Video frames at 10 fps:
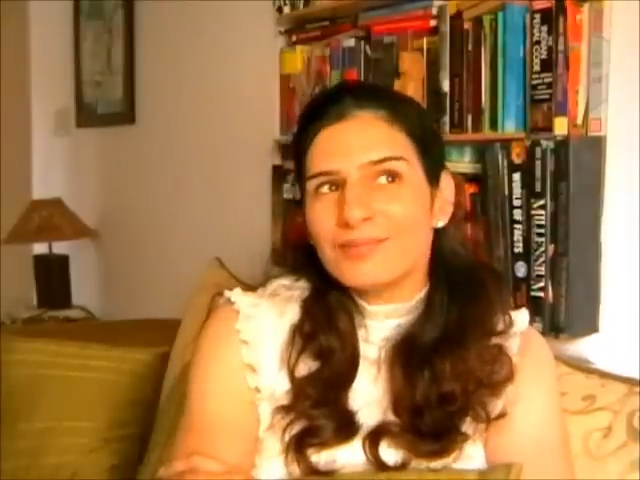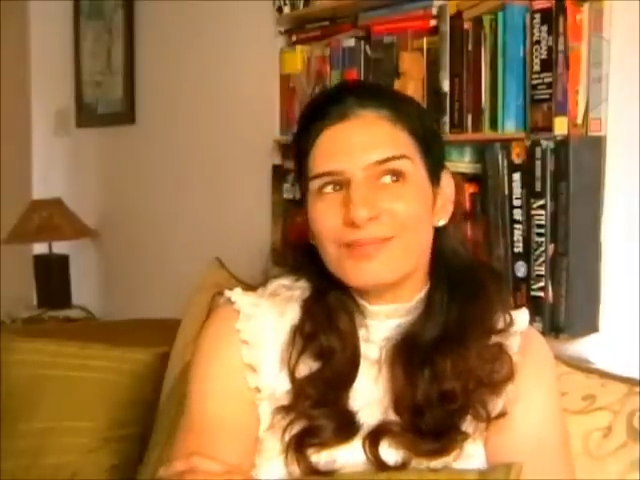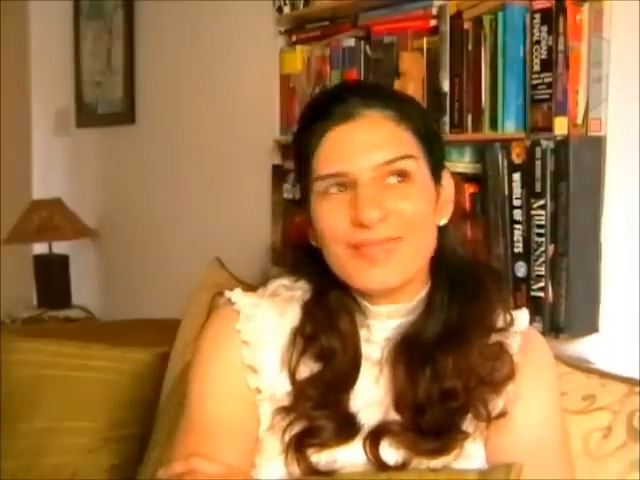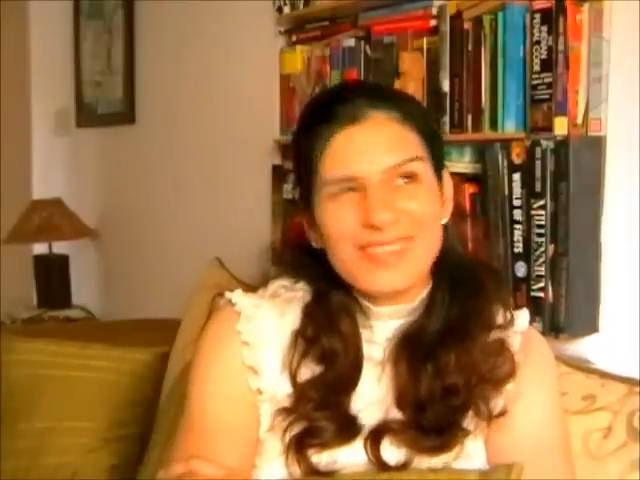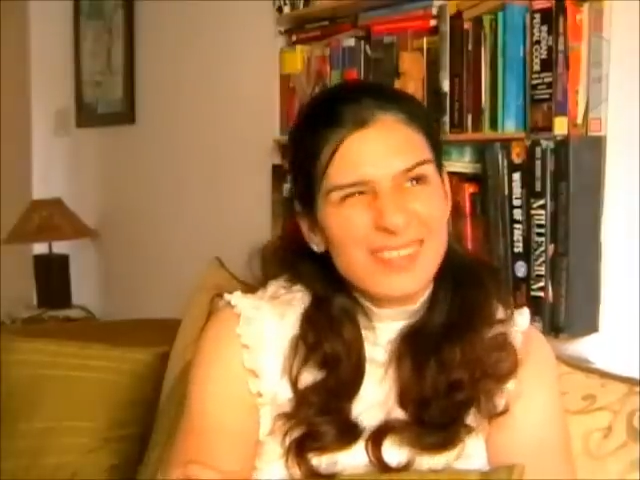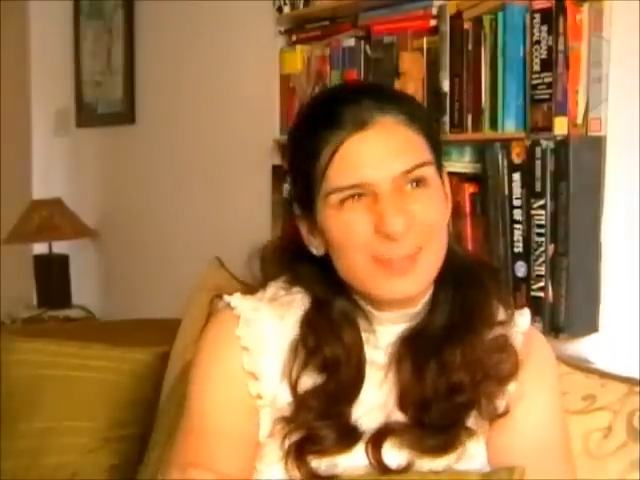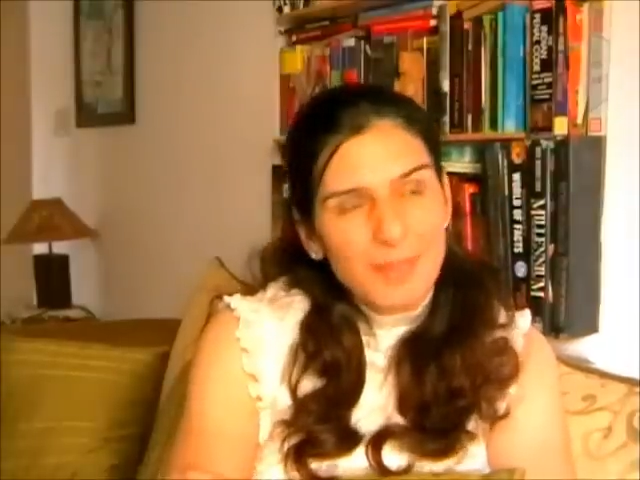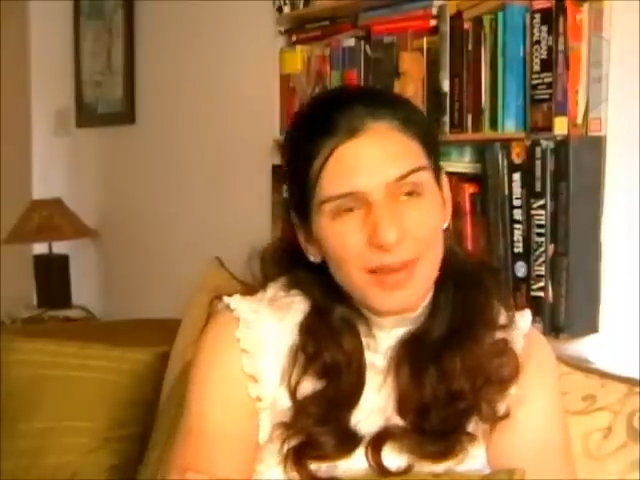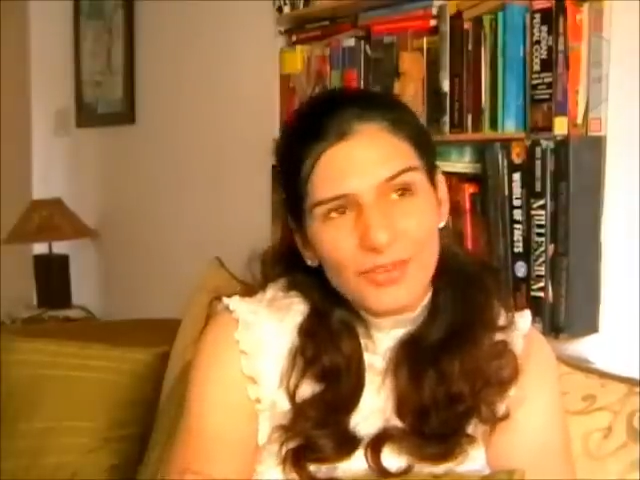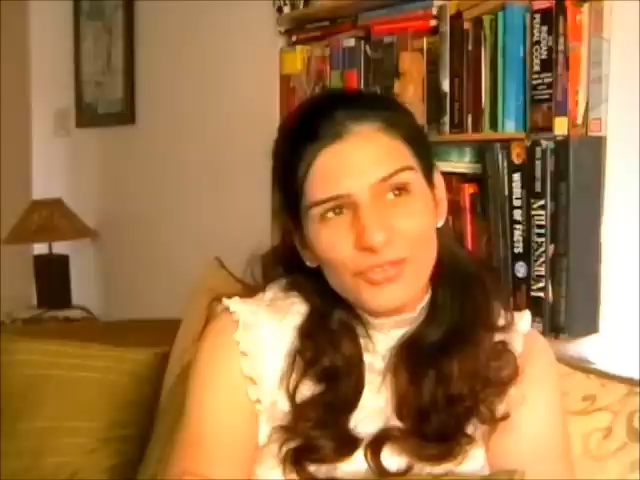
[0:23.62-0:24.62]
business
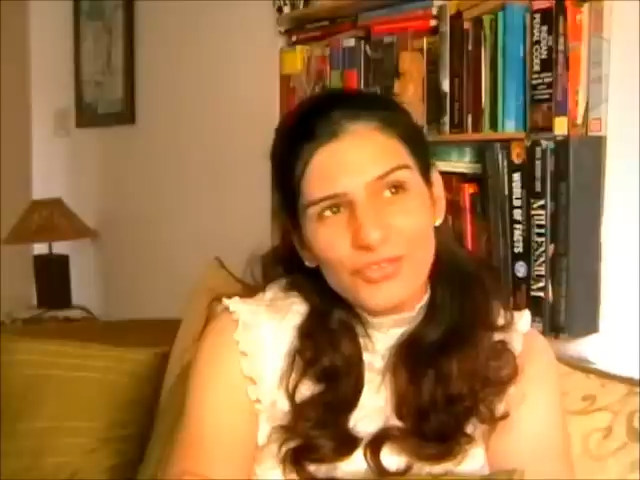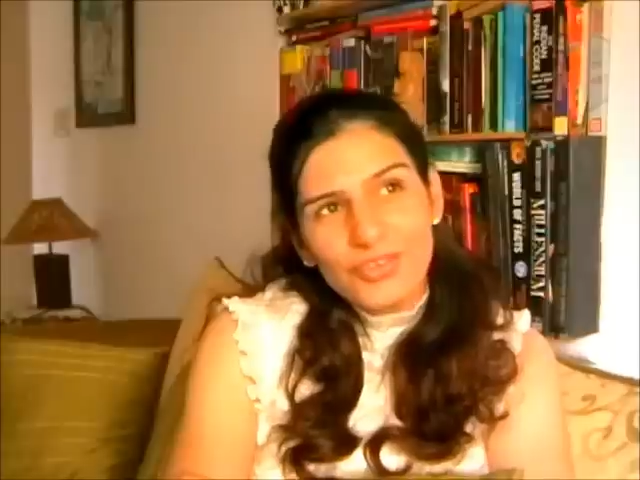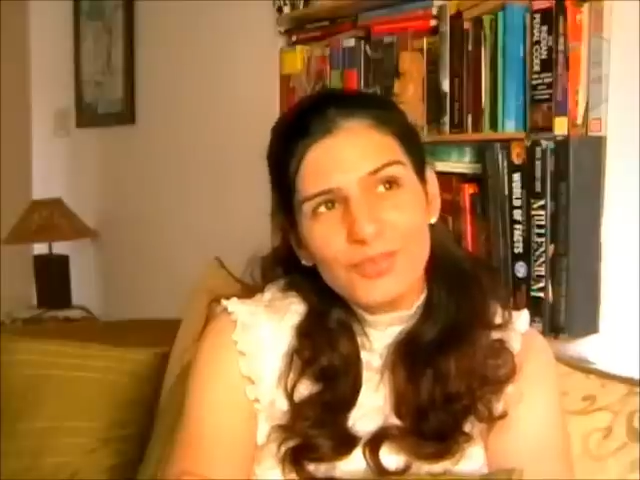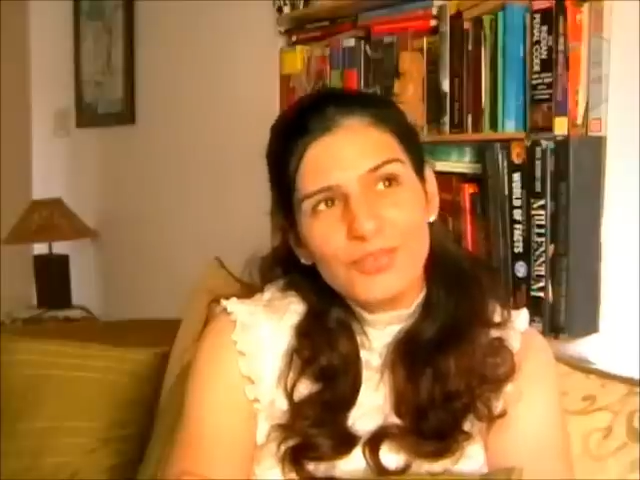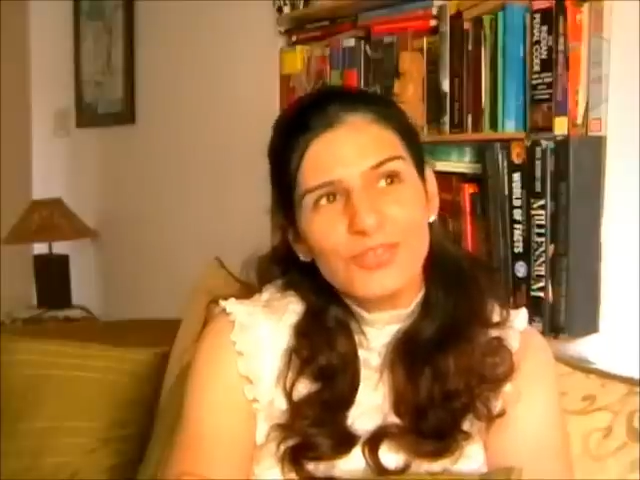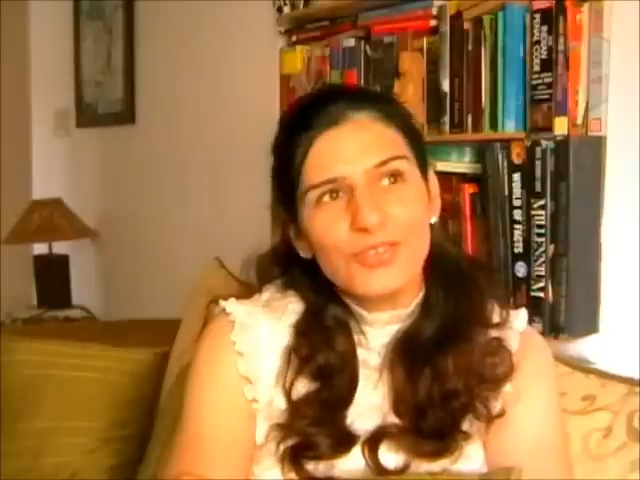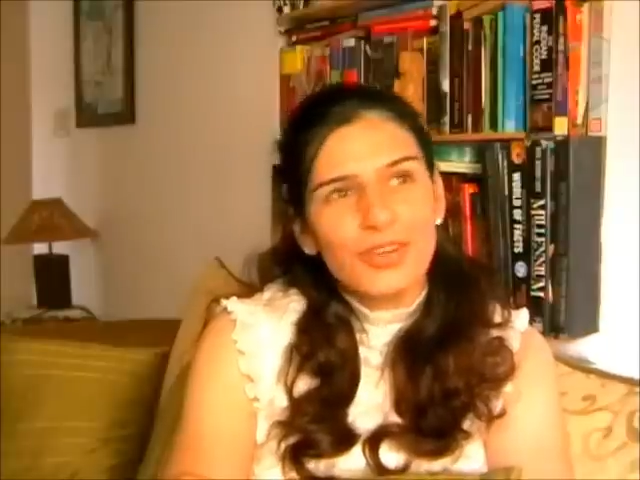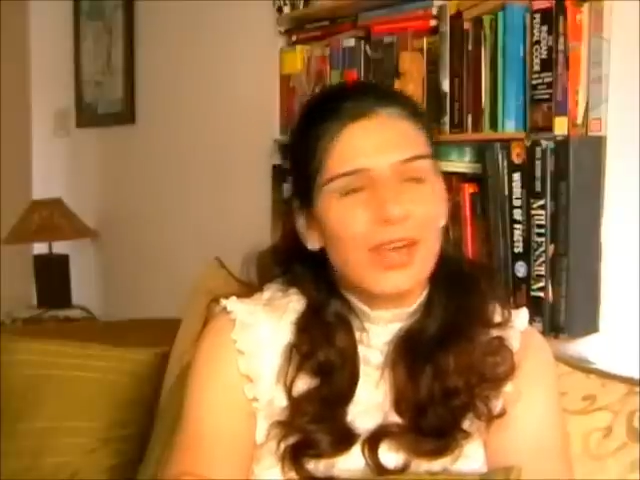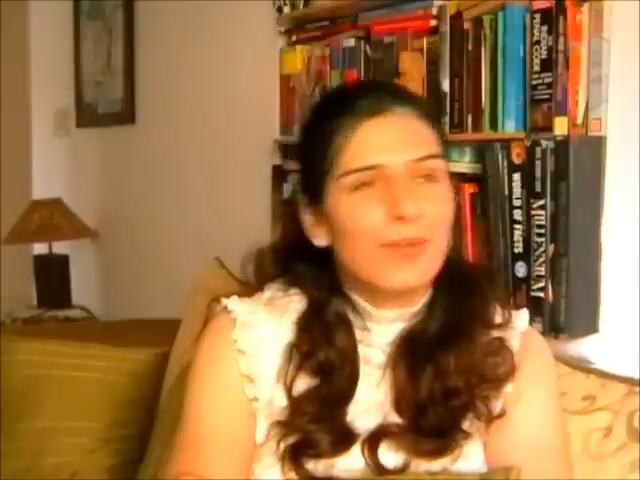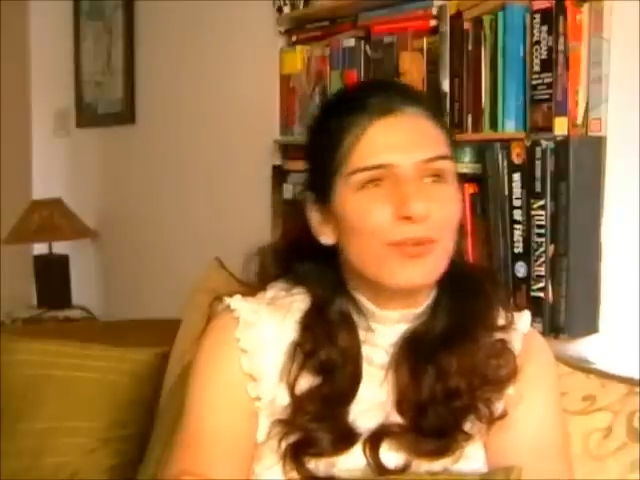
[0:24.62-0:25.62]
partnerships,
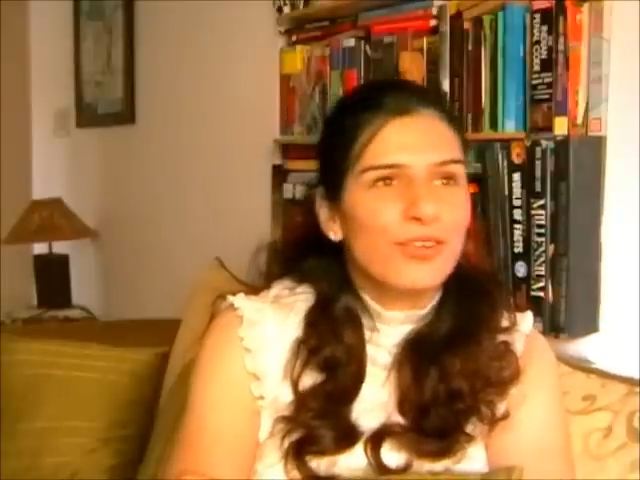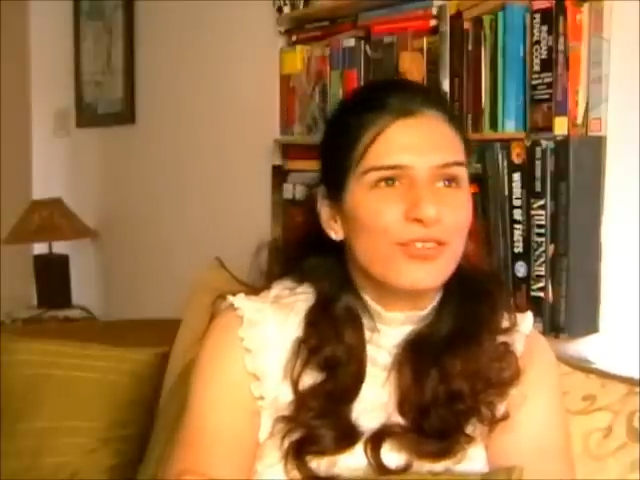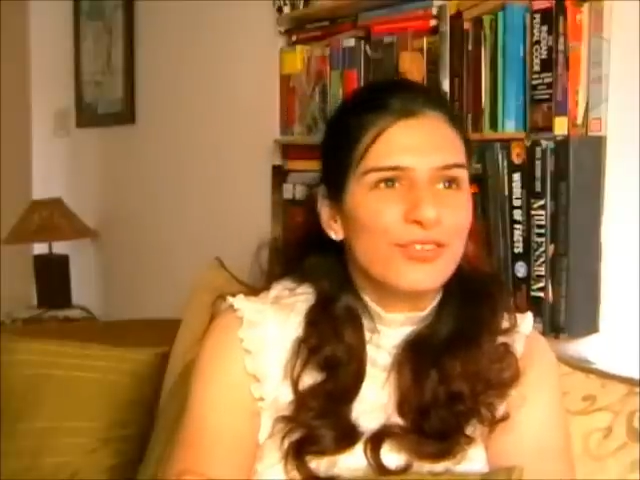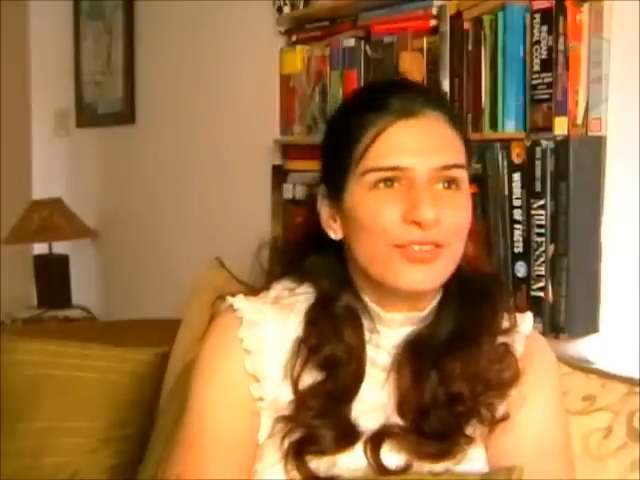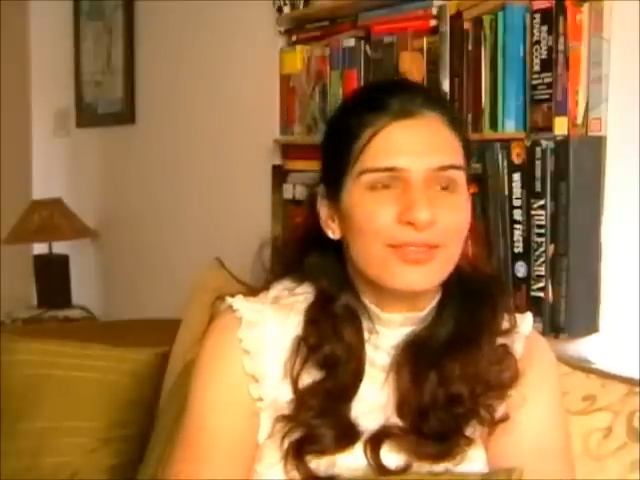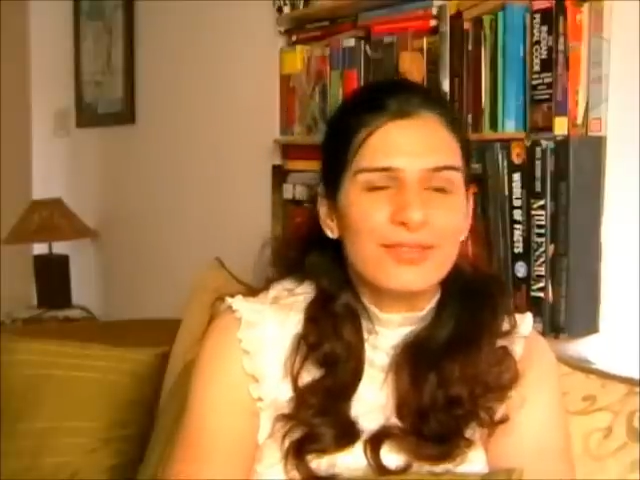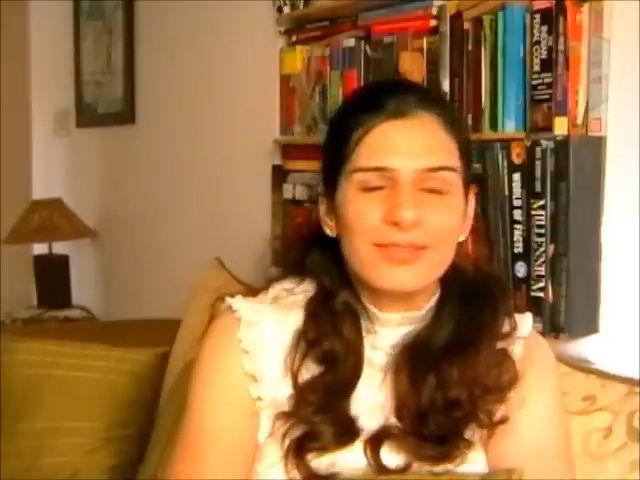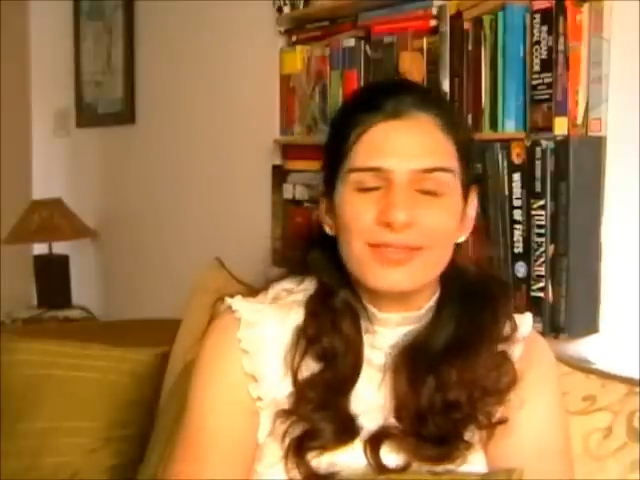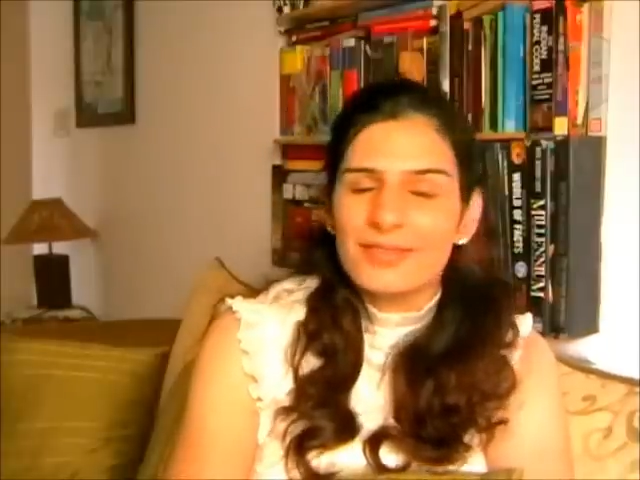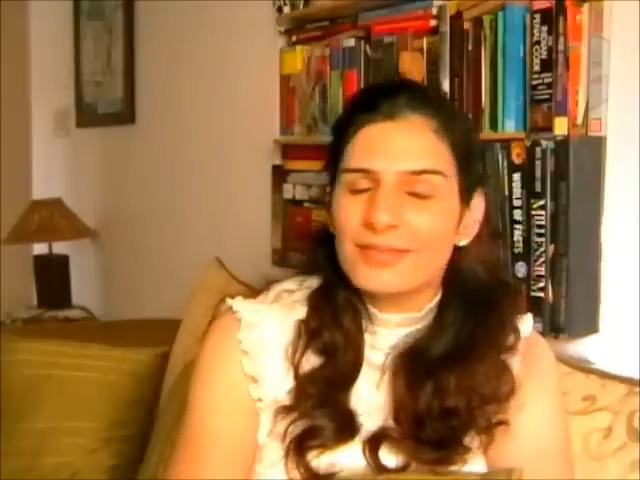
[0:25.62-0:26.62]

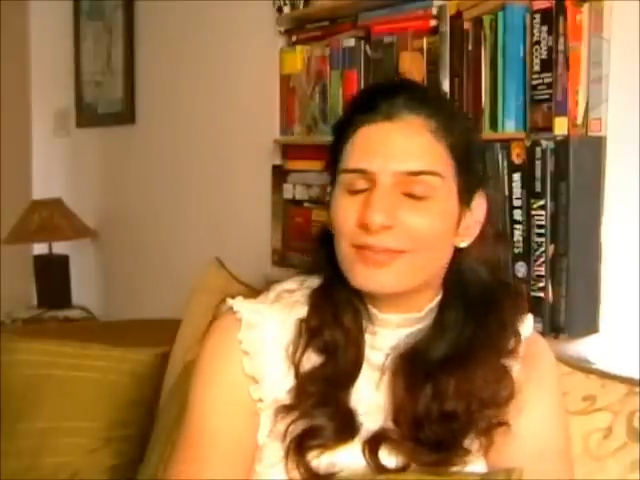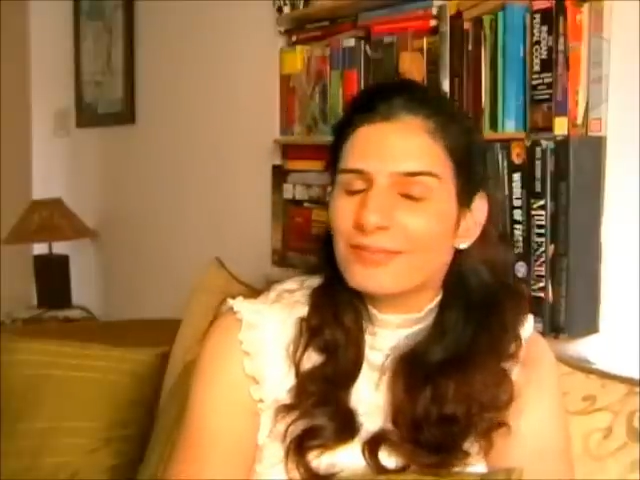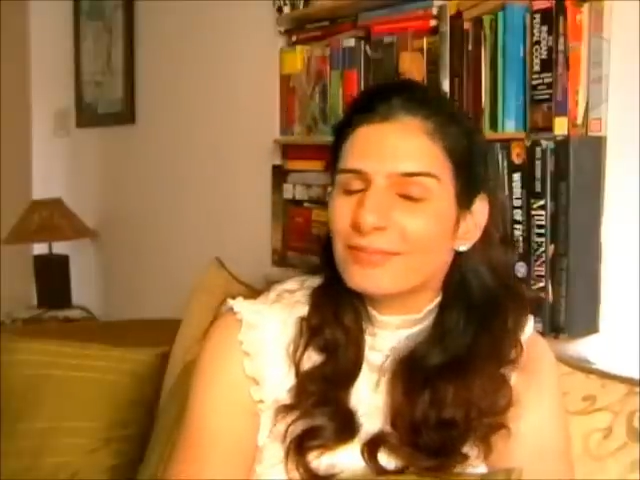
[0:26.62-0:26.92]
collaborations,